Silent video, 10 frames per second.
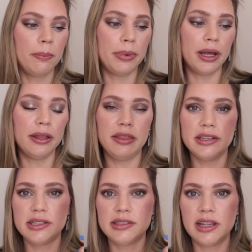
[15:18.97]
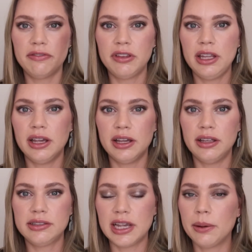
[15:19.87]
but this is definitely
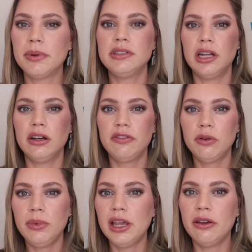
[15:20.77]
a top contender for me.